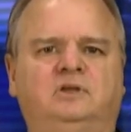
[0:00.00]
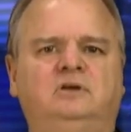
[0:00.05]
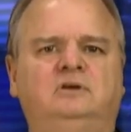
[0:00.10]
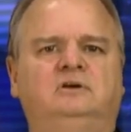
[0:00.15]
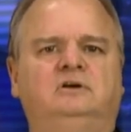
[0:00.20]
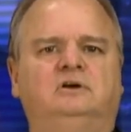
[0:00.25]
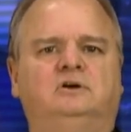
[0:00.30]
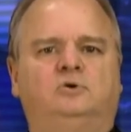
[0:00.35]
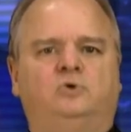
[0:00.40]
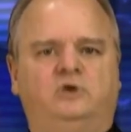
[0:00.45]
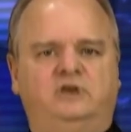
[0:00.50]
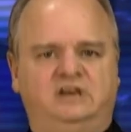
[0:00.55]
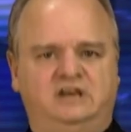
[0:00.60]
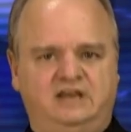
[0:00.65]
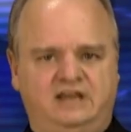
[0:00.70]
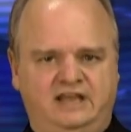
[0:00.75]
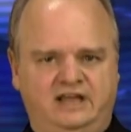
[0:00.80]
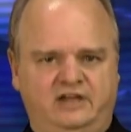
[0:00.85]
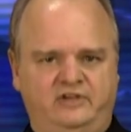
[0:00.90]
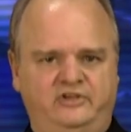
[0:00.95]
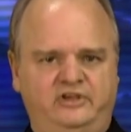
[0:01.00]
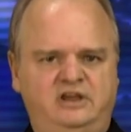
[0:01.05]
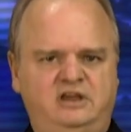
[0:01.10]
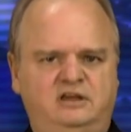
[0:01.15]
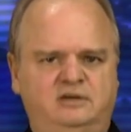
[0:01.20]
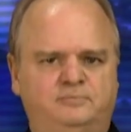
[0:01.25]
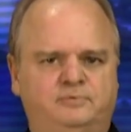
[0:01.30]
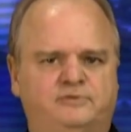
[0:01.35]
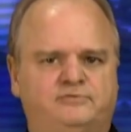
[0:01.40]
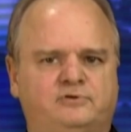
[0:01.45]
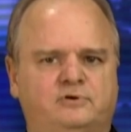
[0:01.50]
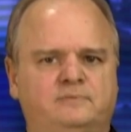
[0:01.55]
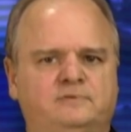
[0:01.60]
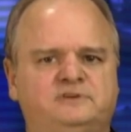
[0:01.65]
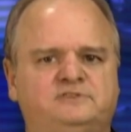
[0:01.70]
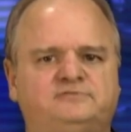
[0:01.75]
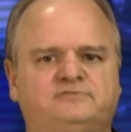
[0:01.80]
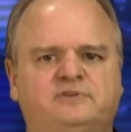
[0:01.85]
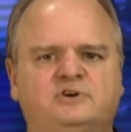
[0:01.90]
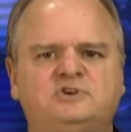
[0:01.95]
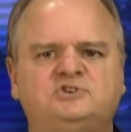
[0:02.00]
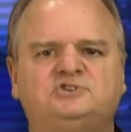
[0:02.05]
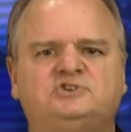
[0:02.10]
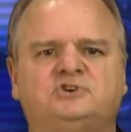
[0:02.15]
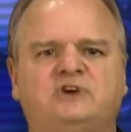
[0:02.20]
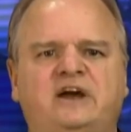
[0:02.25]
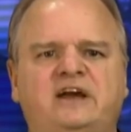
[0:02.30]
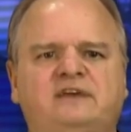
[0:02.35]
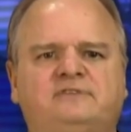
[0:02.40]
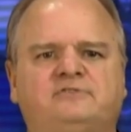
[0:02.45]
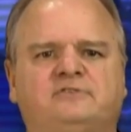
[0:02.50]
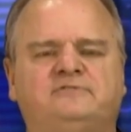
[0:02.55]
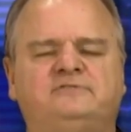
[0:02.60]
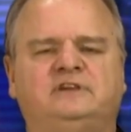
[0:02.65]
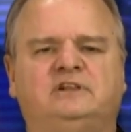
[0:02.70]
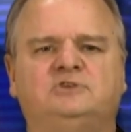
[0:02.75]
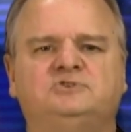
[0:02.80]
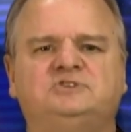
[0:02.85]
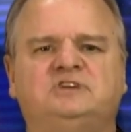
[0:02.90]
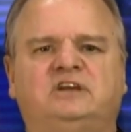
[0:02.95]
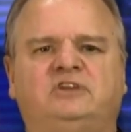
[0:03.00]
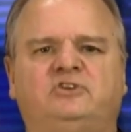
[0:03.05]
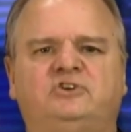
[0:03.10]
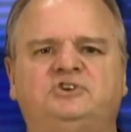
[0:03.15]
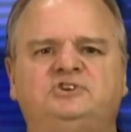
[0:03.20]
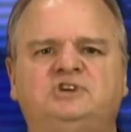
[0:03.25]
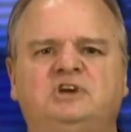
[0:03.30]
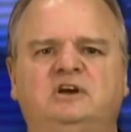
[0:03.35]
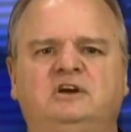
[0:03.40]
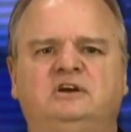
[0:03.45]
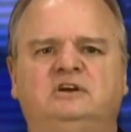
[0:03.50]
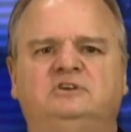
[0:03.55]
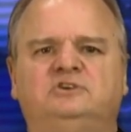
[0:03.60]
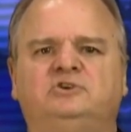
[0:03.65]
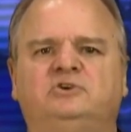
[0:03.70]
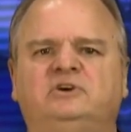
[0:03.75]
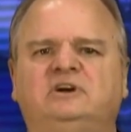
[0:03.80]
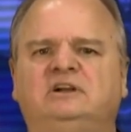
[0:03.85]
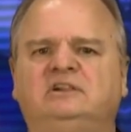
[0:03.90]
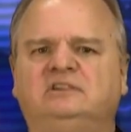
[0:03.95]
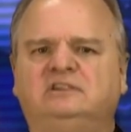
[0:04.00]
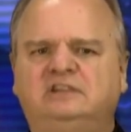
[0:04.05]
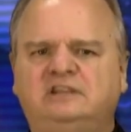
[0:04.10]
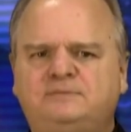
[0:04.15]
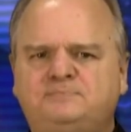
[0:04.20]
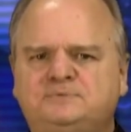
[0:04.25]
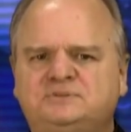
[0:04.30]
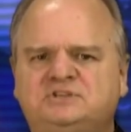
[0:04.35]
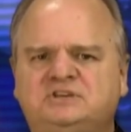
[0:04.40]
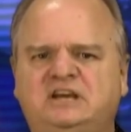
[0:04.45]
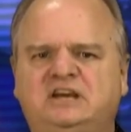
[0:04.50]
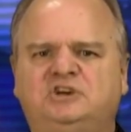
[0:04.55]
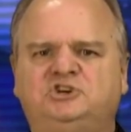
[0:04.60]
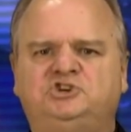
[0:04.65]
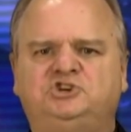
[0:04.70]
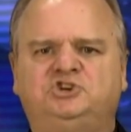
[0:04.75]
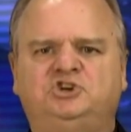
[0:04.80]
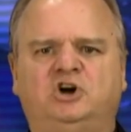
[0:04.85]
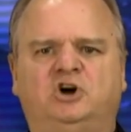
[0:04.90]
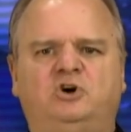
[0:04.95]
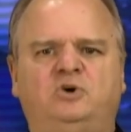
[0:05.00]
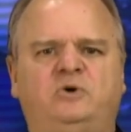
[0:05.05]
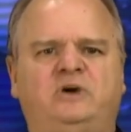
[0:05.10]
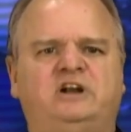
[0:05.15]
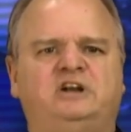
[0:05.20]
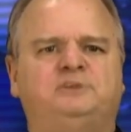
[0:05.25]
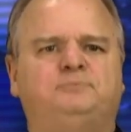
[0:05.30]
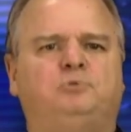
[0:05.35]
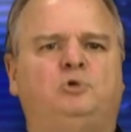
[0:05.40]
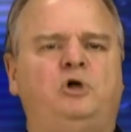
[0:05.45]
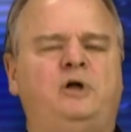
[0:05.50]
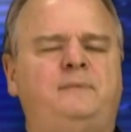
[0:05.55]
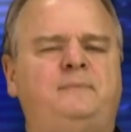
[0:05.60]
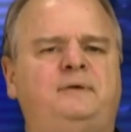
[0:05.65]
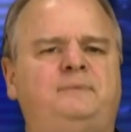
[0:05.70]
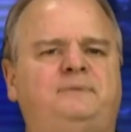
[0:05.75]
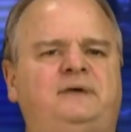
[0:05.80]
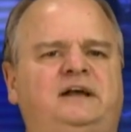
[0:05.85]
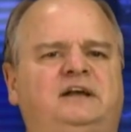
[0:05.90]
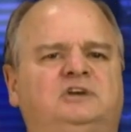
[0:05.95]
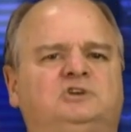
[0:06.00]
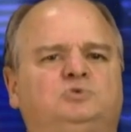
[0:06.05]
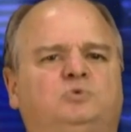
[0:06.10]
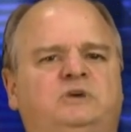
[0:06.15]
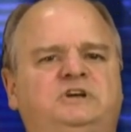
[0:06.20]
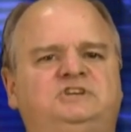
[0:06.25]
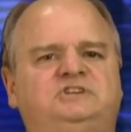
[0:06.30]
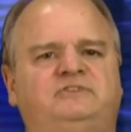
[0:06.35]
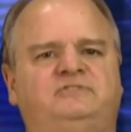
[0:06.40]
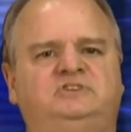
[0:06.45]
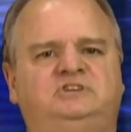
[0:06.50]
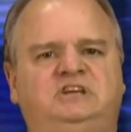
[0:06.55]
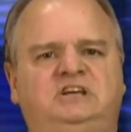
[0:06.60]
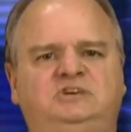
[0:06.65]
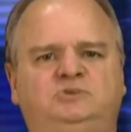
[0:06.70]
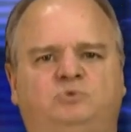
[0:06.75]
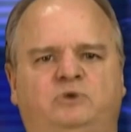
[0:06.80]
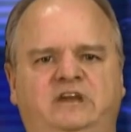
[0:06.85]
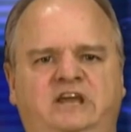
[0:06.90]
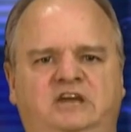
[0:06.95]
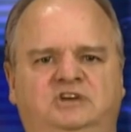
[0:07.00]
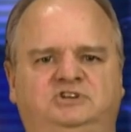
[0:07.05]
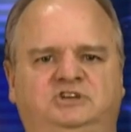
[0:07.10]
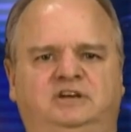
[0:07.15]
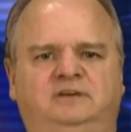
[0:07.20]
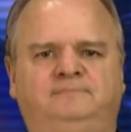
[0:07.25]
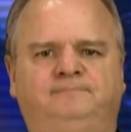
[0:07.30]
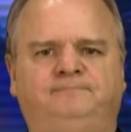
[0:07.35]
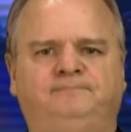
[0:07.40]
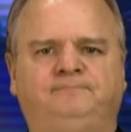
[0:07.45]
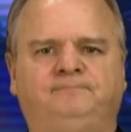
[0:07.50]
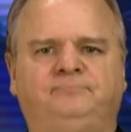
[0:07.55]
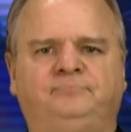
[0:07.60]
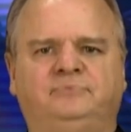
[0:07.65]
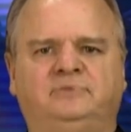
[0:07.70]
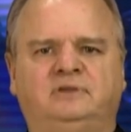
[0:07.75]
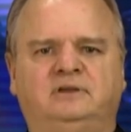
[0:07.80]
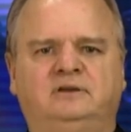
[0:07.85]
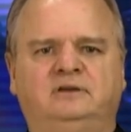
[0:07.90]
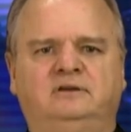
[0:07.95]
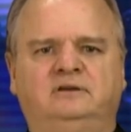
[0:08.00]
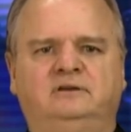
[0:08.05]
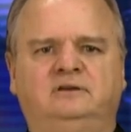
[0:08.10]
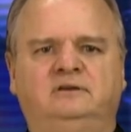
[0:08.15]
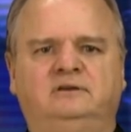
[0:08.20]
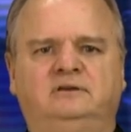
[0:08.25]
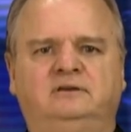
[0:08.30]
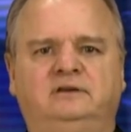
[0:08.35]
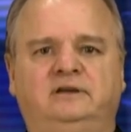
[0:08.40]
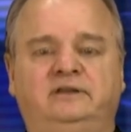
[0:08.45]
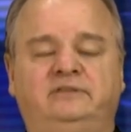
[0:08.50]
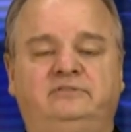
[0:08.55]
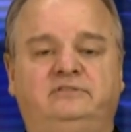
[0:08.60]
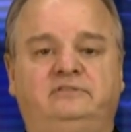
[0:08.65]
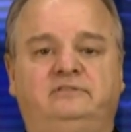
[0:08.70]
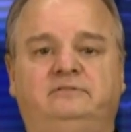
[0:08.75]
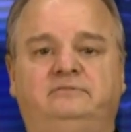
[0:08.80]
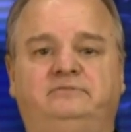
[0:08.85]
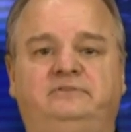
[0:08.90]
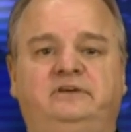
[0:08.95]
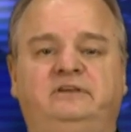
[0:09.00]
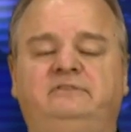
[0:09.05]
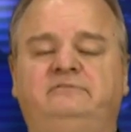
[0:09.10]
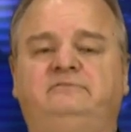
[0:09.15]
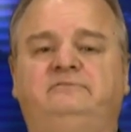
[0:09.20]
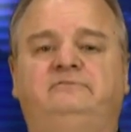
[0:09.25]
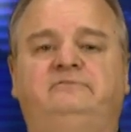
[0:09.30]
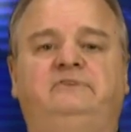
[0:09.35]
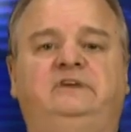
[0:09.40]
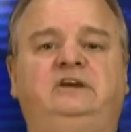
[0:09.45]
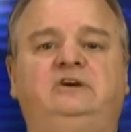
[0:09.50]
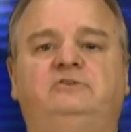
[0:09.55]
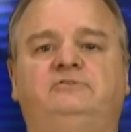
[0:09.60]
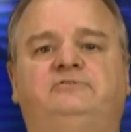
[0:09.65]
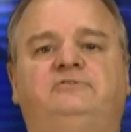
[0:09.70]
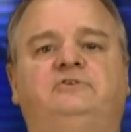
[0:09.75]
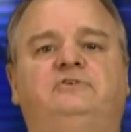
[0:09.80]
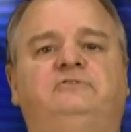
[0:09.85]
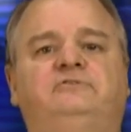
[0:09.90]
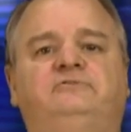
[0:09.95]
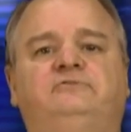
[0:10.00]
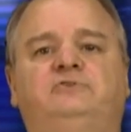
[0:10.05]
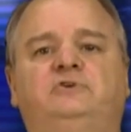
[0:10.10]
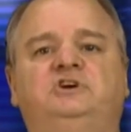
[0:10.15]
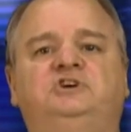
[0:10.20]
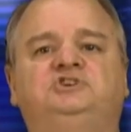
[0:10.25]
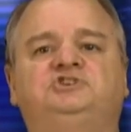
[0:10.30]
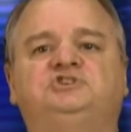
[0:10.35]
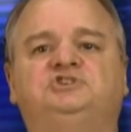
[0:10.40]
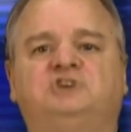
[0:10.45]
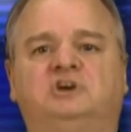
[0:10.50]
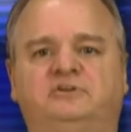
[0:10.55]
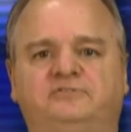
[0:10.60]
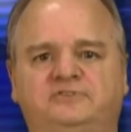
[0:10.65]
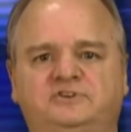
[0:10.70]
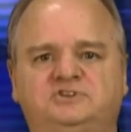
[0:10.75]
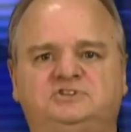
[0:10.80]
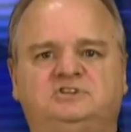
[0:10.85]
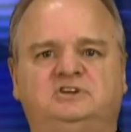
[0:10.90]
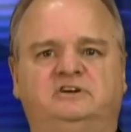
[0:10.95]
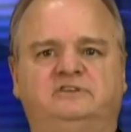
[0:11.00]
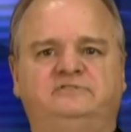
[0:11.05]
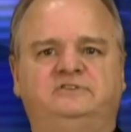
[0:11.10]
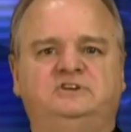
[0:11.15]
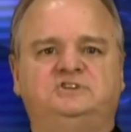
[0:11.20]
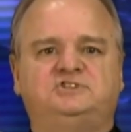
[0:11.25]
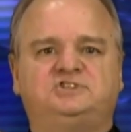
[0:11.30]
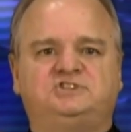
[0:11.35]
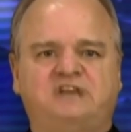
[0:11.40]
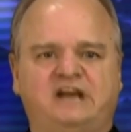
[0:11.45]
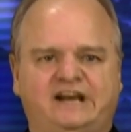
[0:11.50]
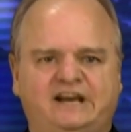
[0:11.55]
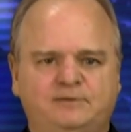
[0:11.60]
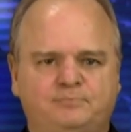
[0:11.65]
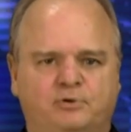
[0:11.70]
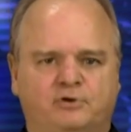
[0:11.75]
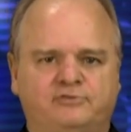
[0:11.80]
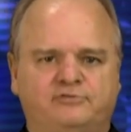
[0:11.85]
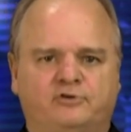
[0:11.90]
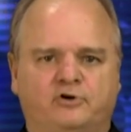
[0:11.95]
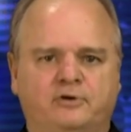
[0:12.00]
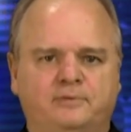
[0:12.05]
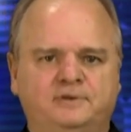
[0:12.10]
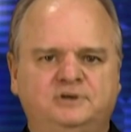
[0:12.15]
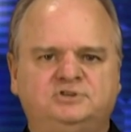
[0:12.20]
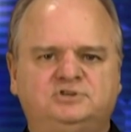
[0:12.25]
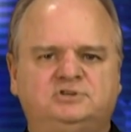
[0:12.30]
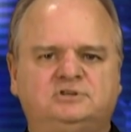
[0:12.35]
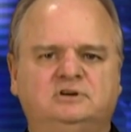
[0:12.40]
According to Kelly, he performed his first drag for fellow sailors during a lip sync show on a deployment back in 2017, 2018. And then video footage surfaced of his second performance